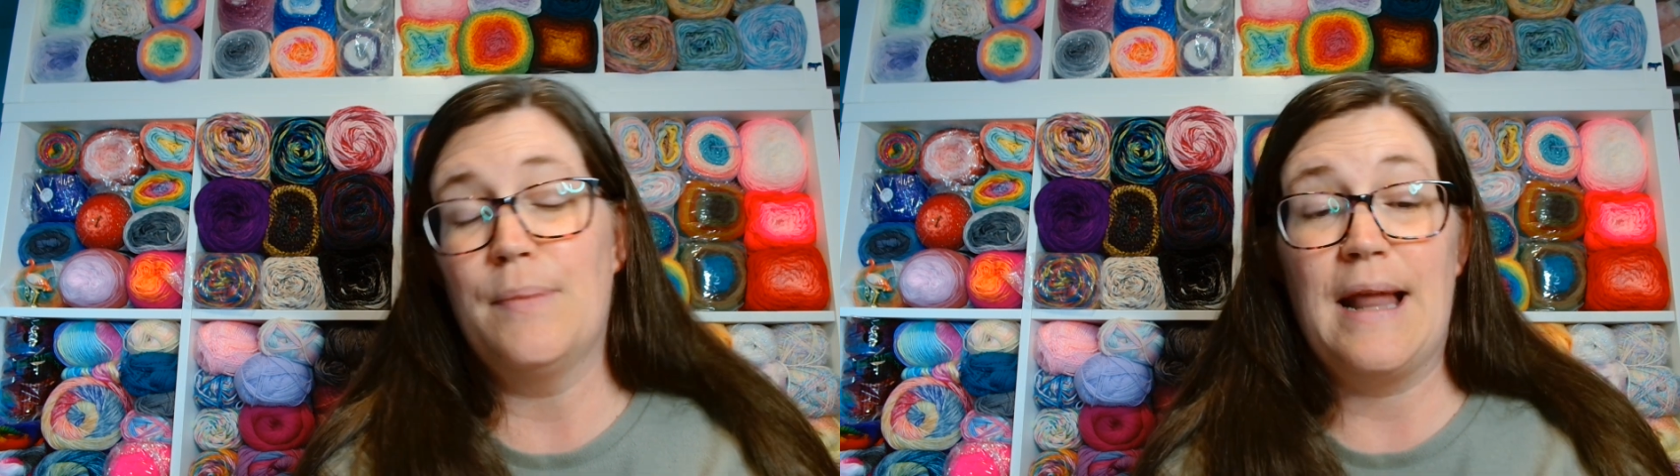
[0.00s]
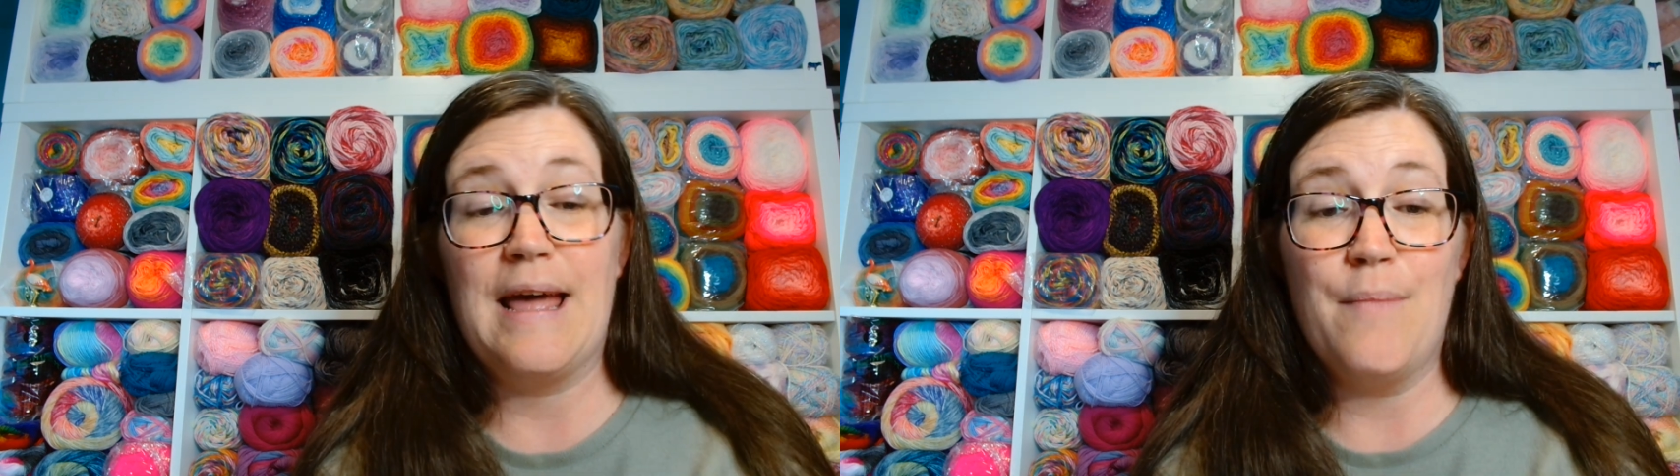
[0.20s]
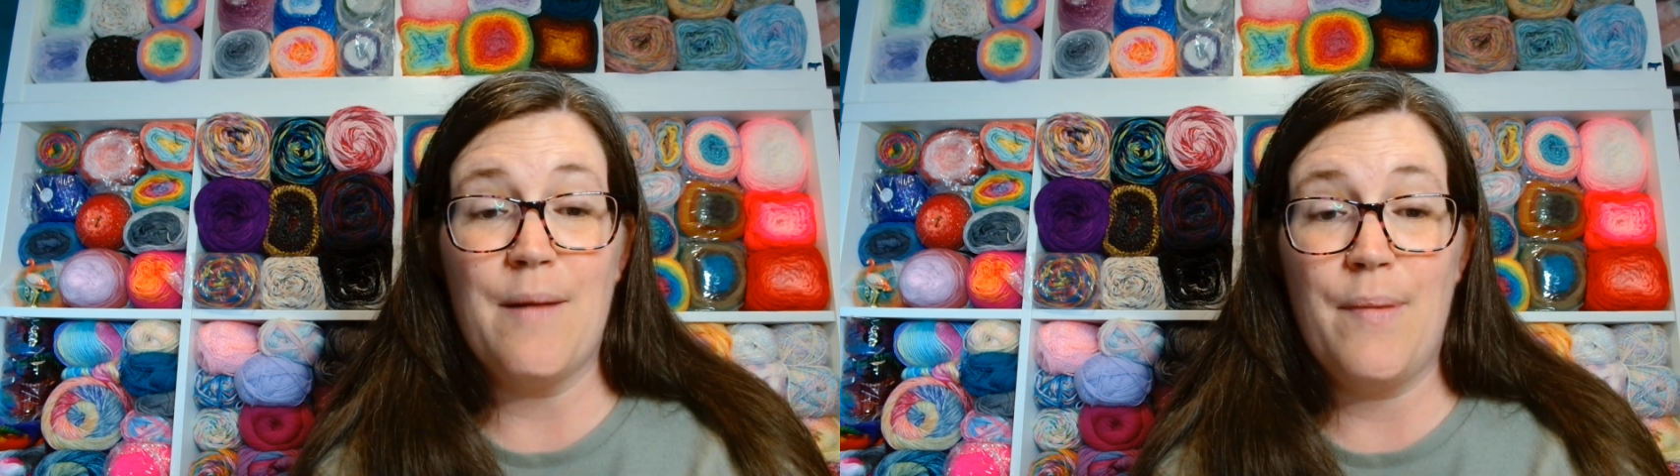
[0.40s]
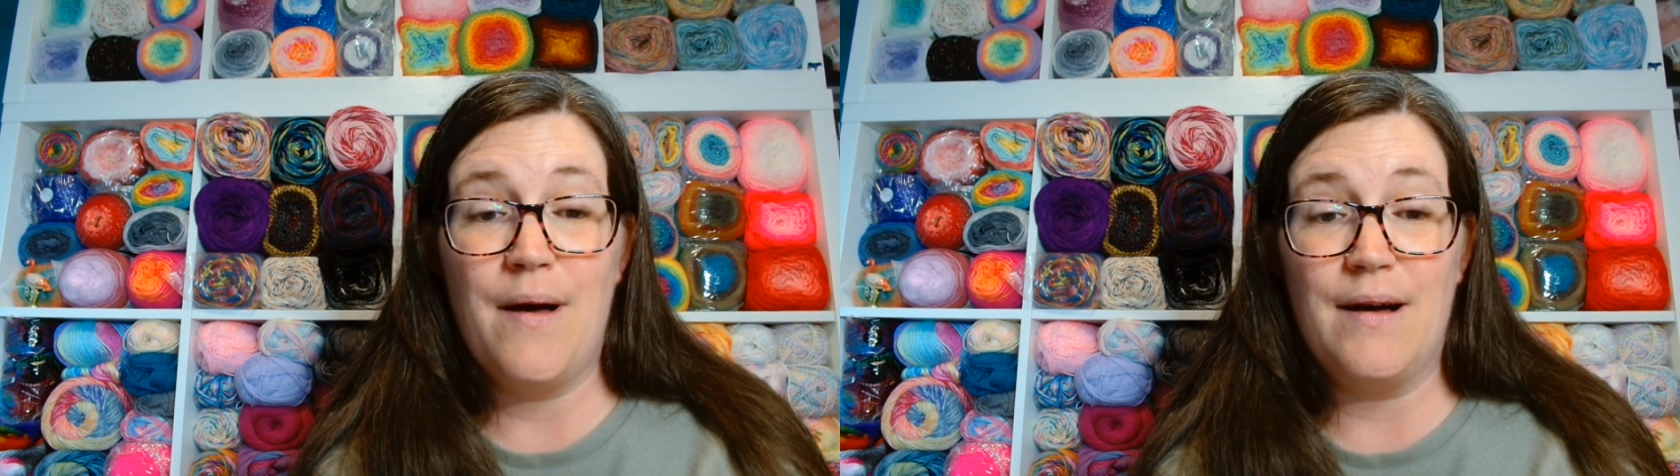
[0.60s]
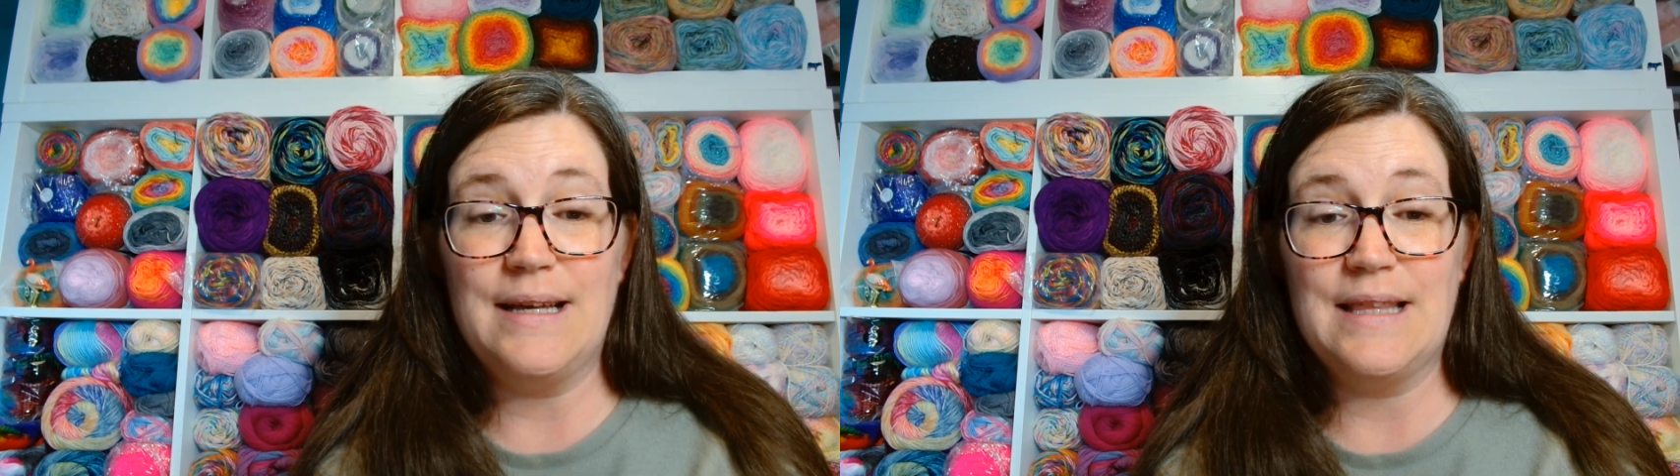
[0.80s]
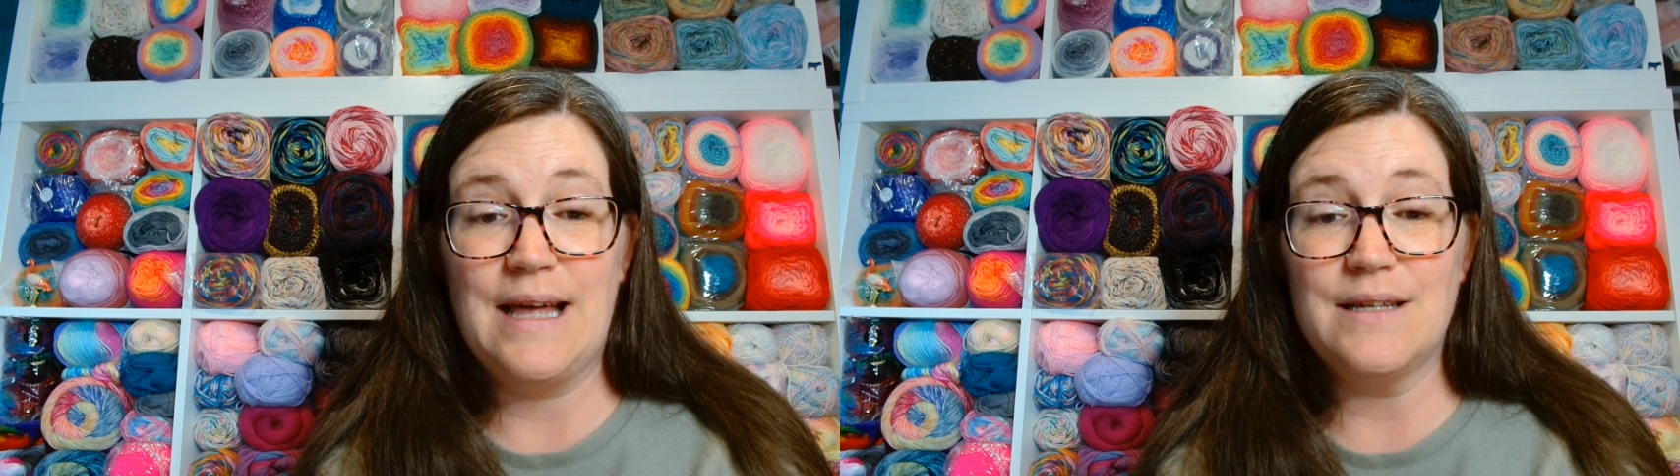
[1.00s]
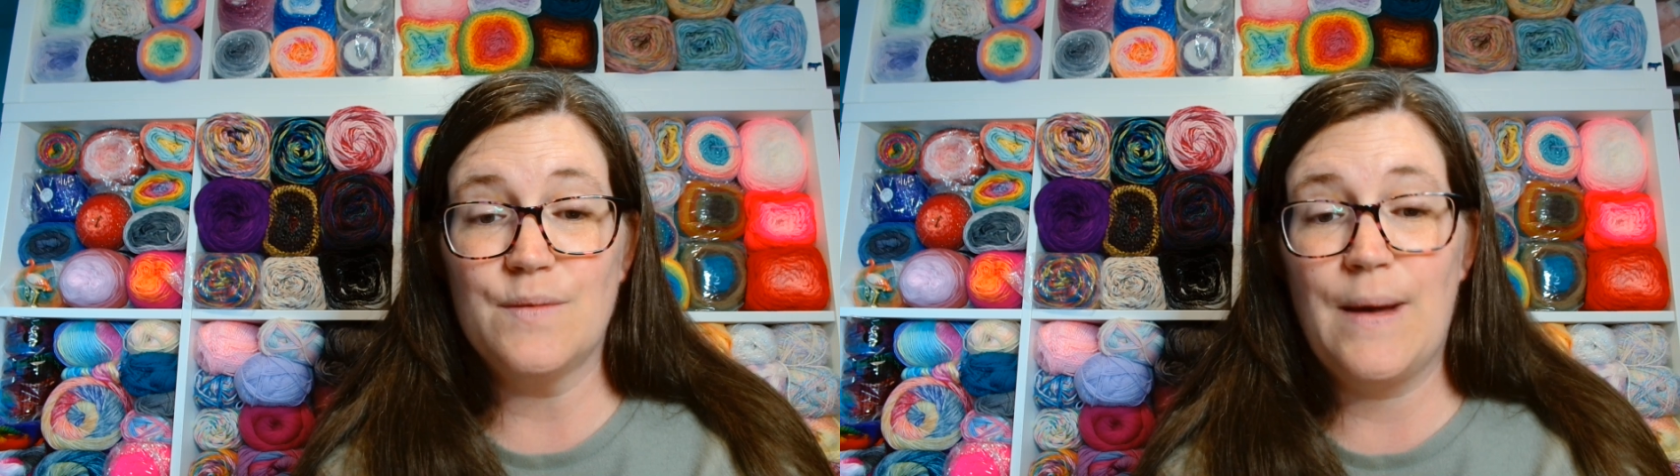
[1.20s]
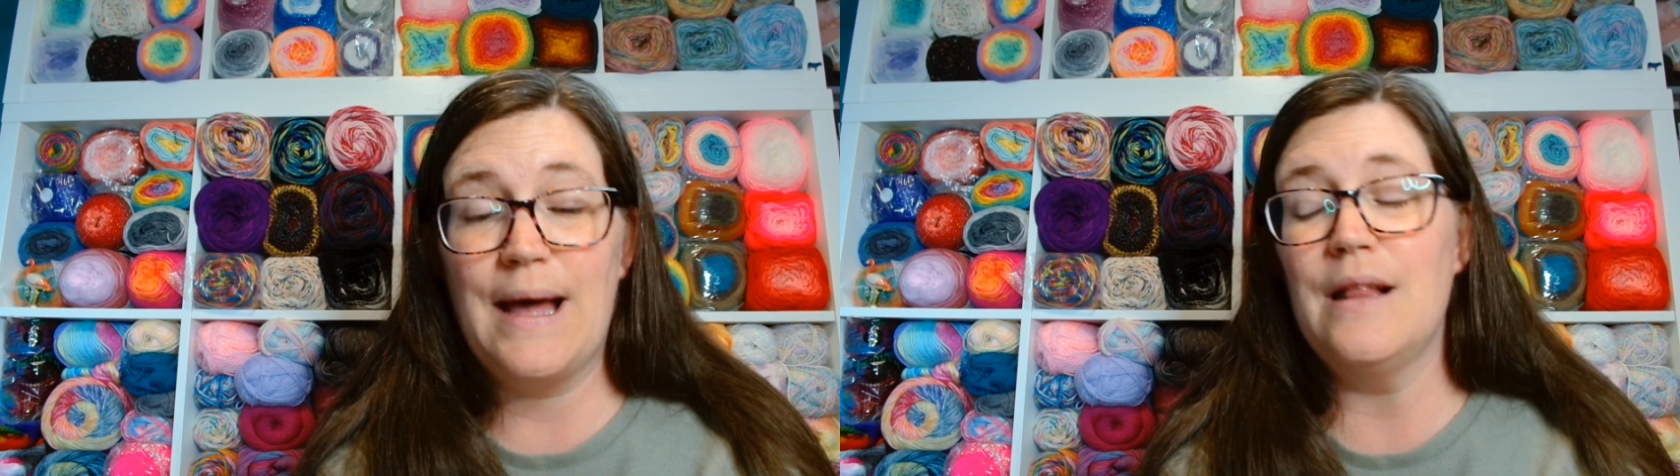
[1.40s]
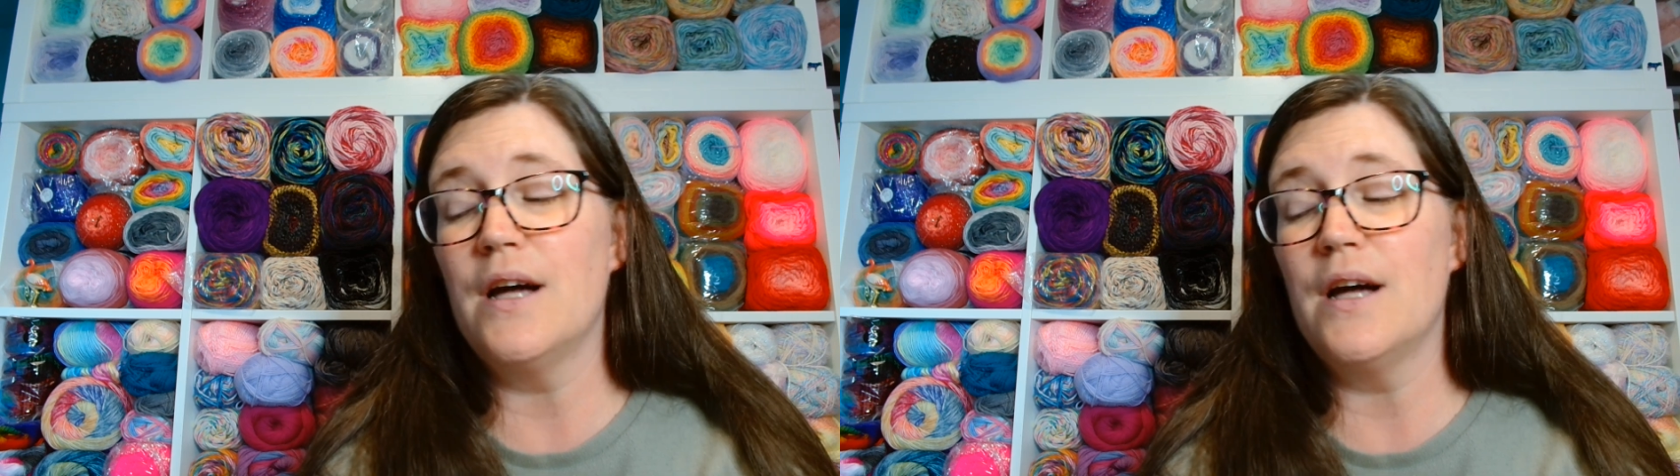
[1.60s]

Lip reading: play my part in that as well.